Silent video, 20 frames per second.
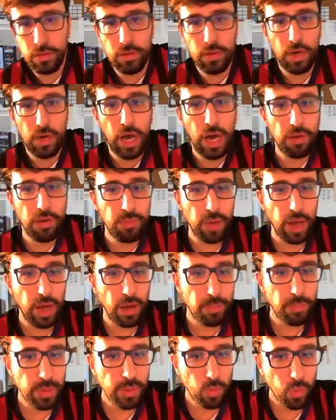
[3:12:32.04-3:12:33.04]
I've
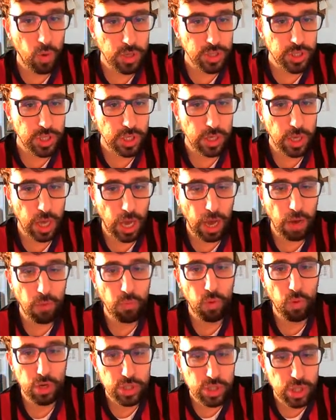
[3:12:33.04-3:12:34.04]
been watching. I
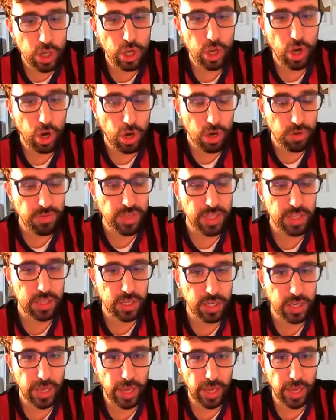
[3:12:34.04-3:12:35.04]
watched a lot of Inter
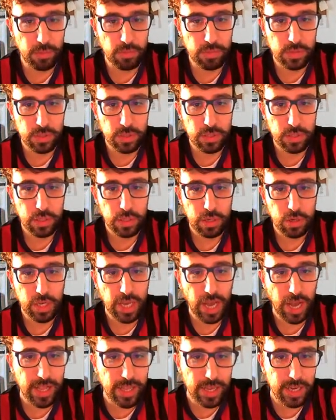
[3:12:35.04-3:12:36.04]
games.
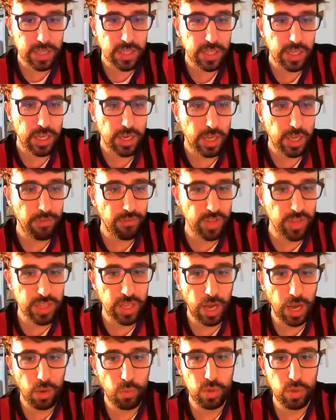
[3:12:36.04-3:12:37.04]
Gagliardini and
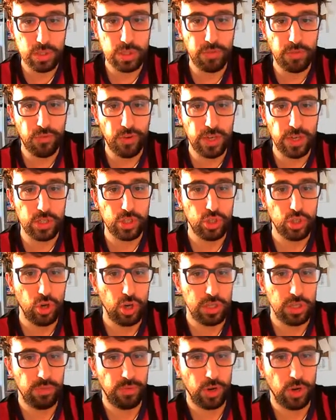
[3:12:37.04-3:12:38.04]
Vidal was the first
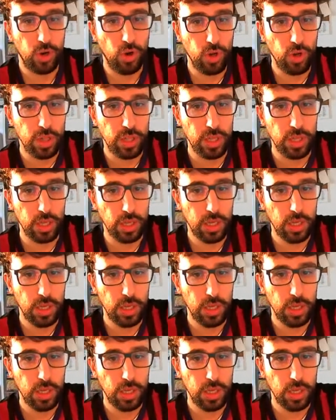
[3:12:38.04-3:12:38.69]
choice for Conte.